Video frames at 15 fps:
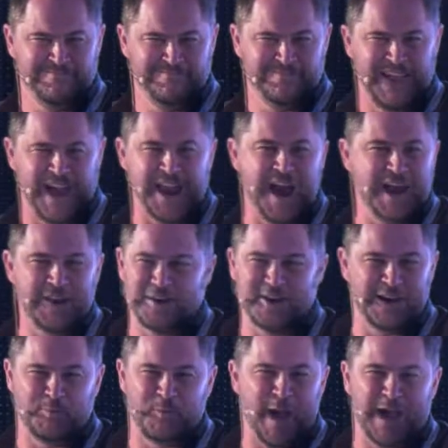I know you're
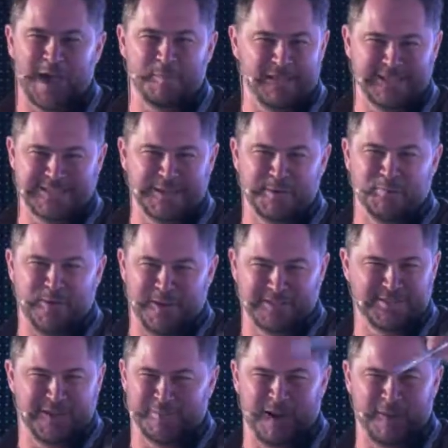going to rag on me at some point,
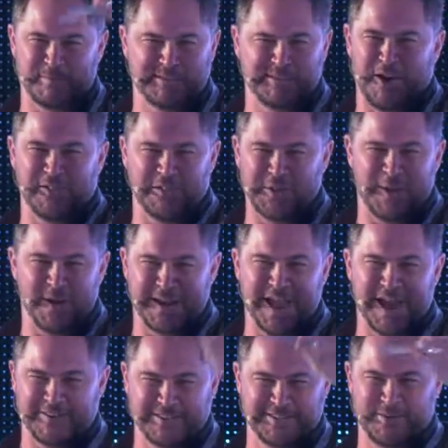so I'm just calling you out
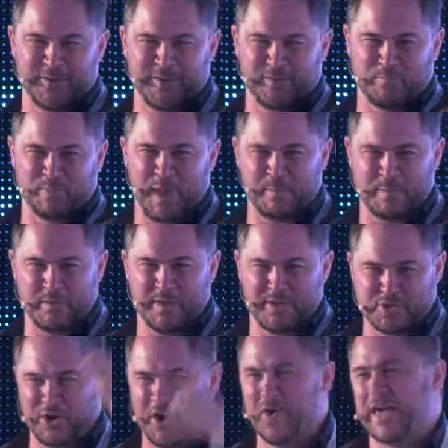now, just sort of a preemptive
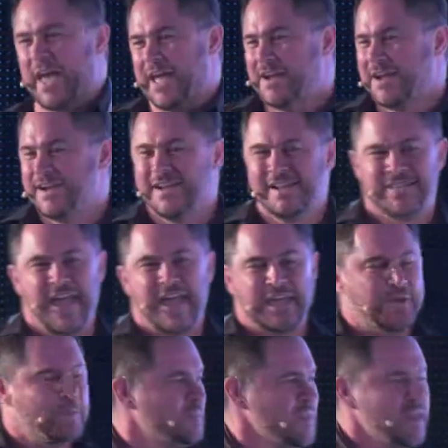measure. Okay, thank
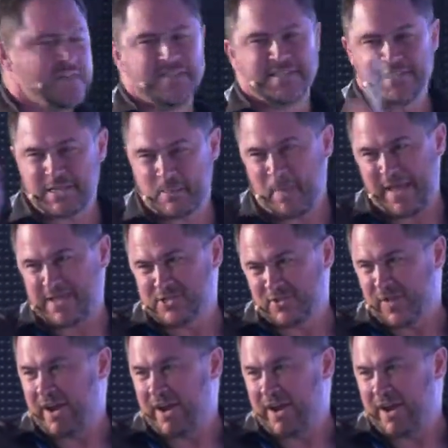you. This is a pencil.